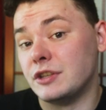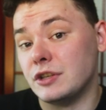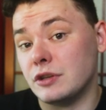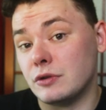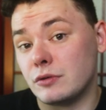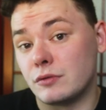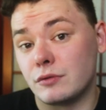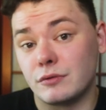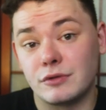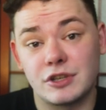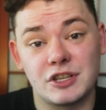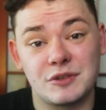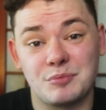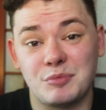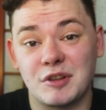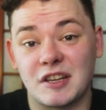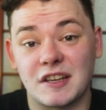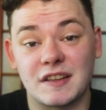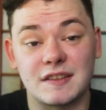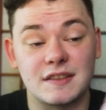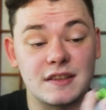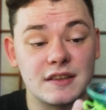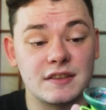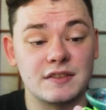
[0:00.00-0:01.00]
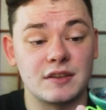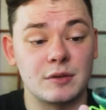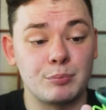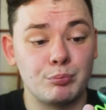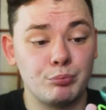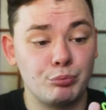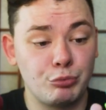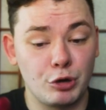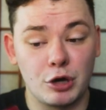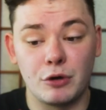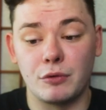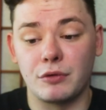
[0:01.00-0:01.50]
Dune, just because these are
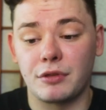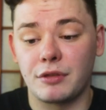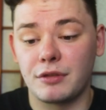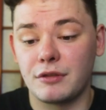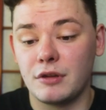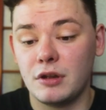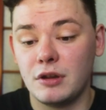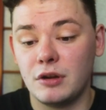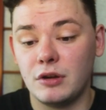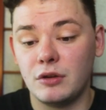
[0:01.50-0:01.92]
both